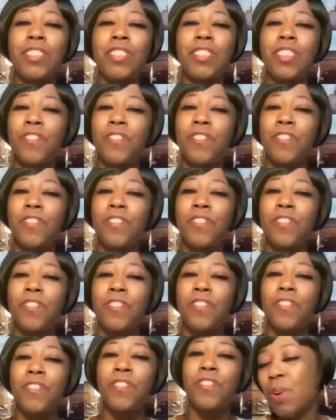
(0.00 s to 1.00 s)

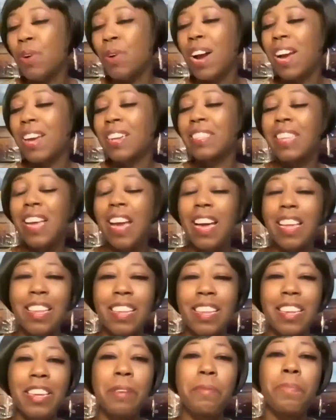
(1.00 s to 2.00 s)
finale. And that's why
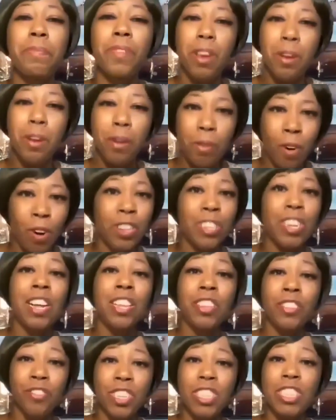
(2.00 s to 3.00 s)
exactly on
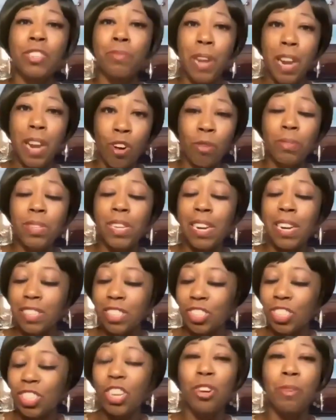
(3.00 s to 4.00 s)
other reasons, but I hope that I get to
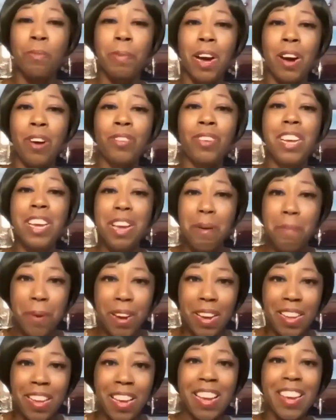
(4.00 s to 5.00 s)
share about. But
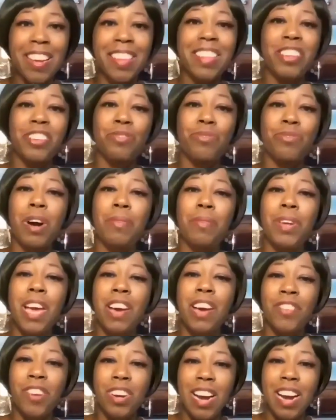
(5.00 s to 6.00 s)
hey, this is why we have
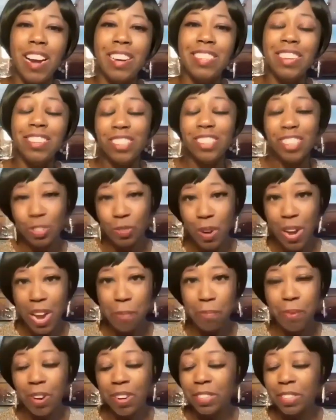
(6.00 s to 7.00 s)
our cocktails. This is why I
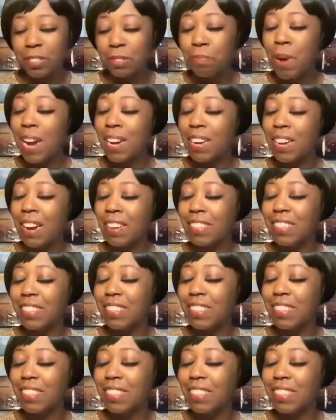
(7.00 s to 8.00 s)
brought in my
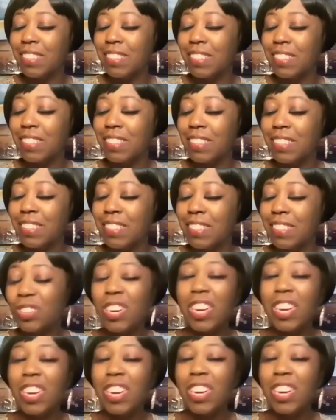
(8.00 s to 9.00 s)
cocktail and,
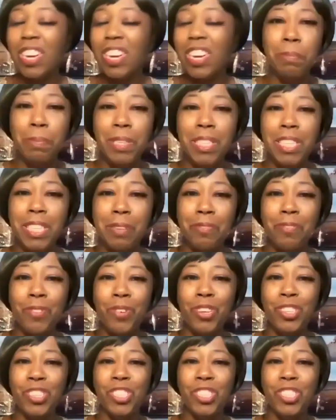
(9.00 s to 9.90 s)
to be set